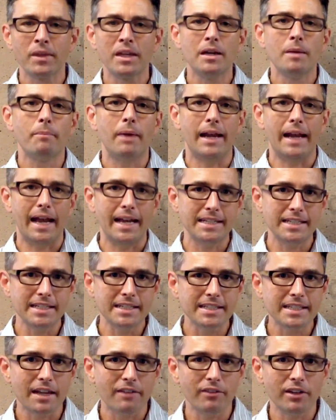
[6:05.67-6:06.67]
By
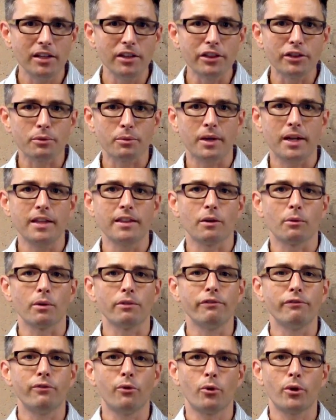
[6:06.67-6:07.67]
1973, there were
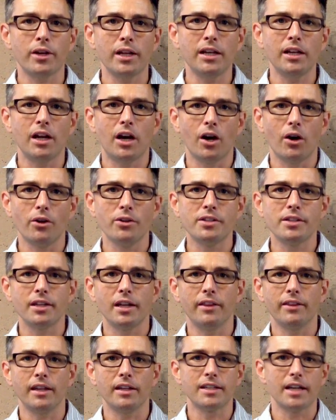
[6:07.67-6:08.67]
40 nodes in
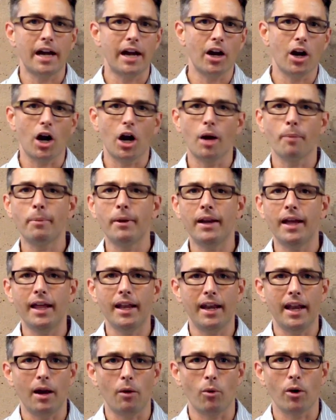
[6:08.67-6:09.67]
the entire ARPANET
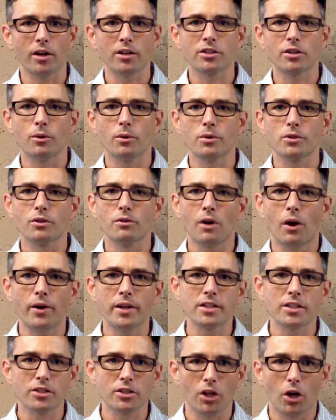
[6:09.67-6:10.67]
network, so it was growing
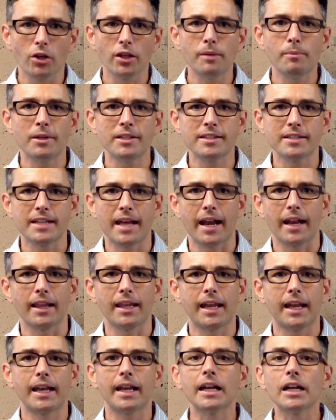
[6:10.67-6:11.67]
slowly but steadily,
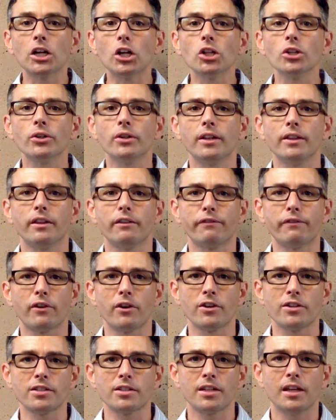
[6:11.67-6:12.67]
and it included the
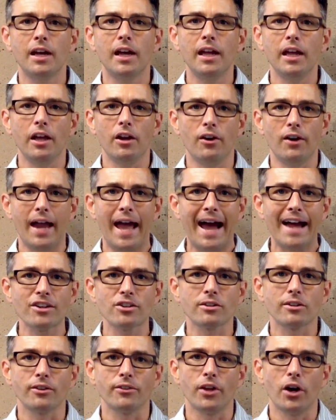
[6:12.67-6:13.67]
first
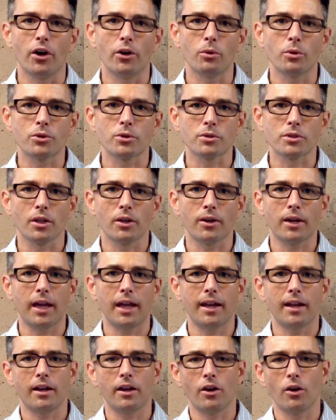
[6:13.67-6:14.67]
international node, which was
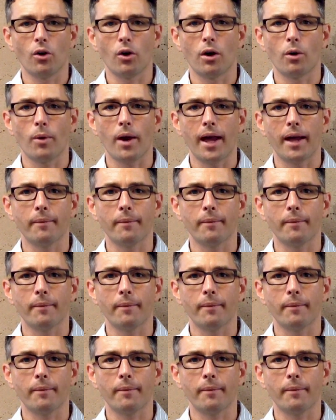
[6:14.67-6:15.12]
located in Norway.